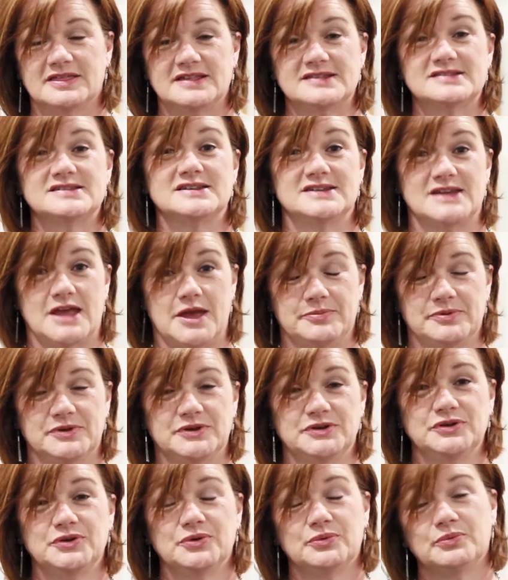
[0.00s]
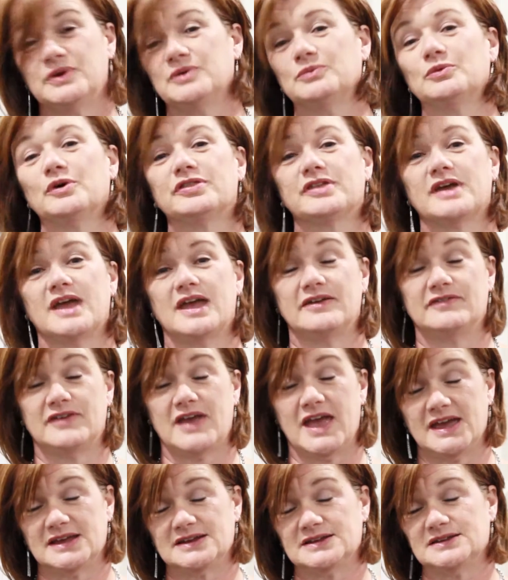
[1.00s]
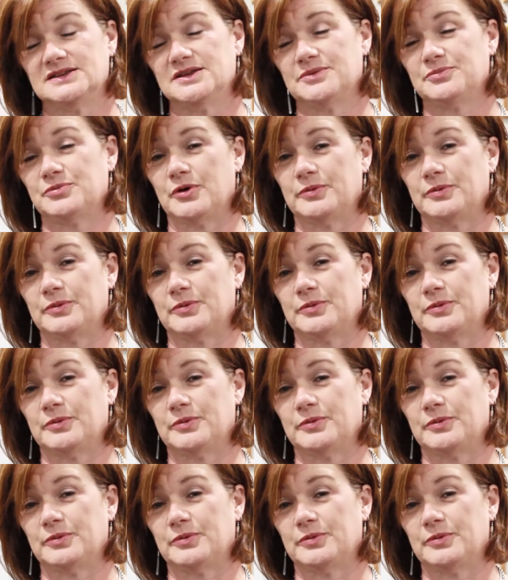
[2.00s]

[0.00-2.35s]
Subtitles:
This can happen when what they have had in their